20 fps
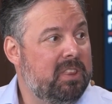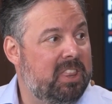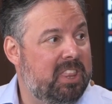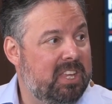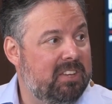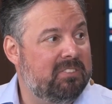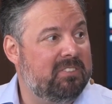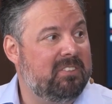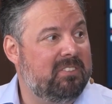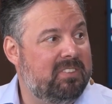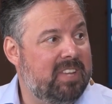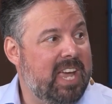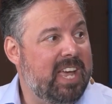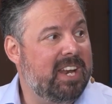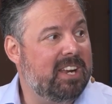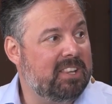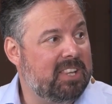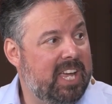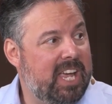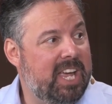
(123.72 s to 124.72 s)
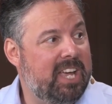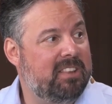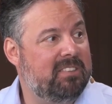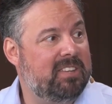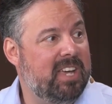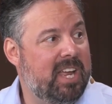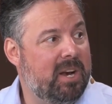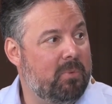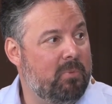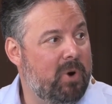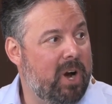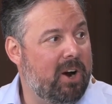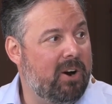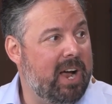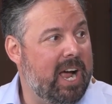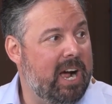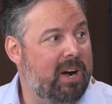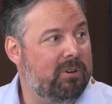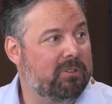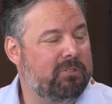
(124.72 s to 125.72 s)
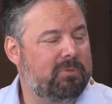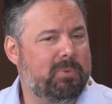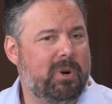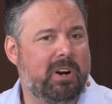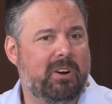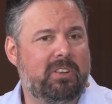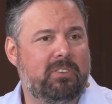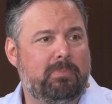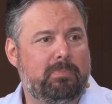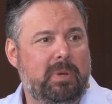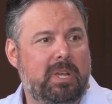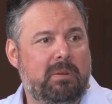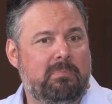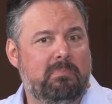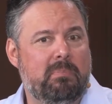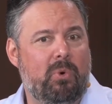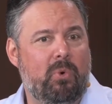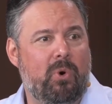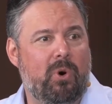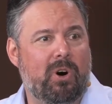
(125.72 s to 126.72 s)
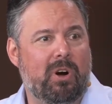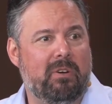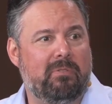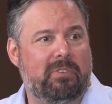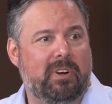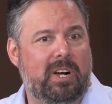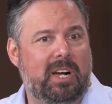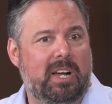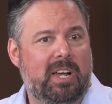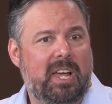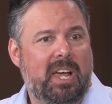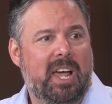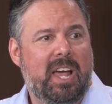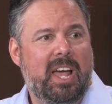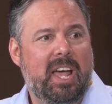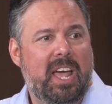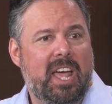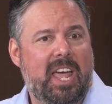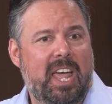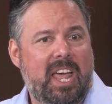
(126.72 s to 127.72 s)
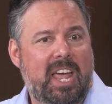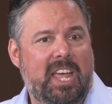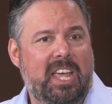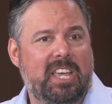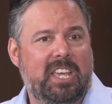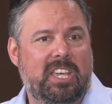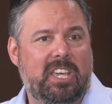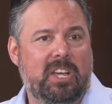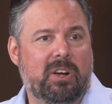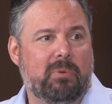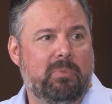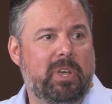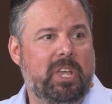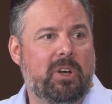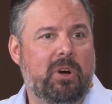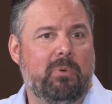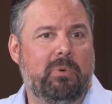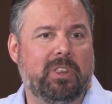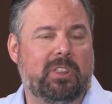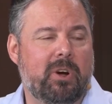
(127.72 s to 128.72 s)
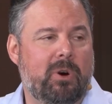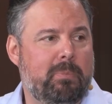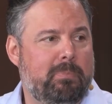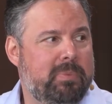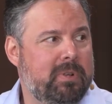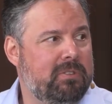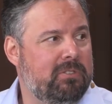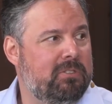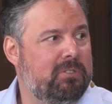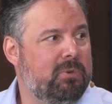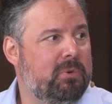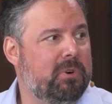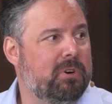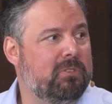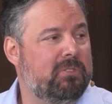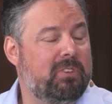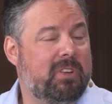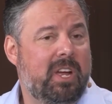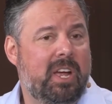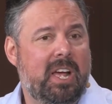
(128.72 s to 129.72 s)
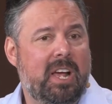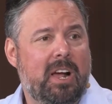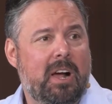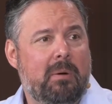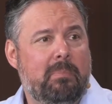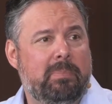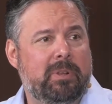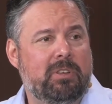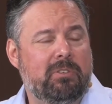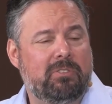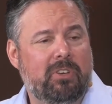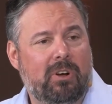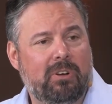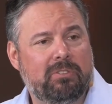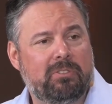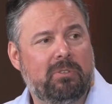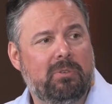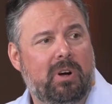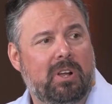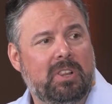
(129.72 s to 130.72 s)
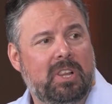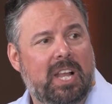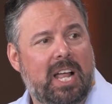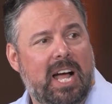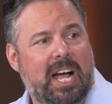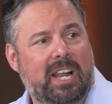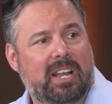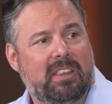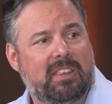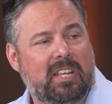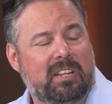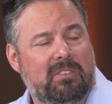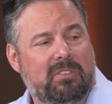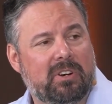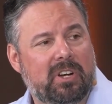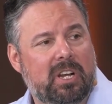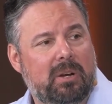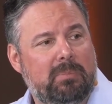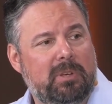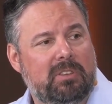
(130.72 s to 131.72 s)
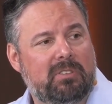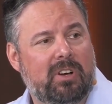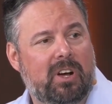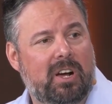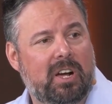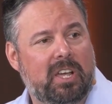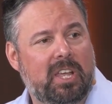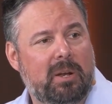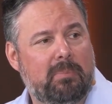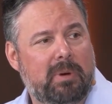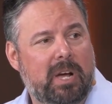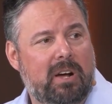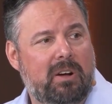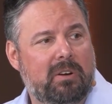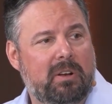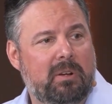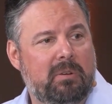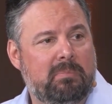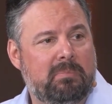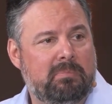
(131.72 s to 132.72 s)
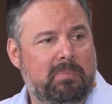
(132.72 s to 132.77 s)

this data lake, data warehouse, where it's been more of a, hey, here we go with open source, but there's also a lot that they're going to be talking about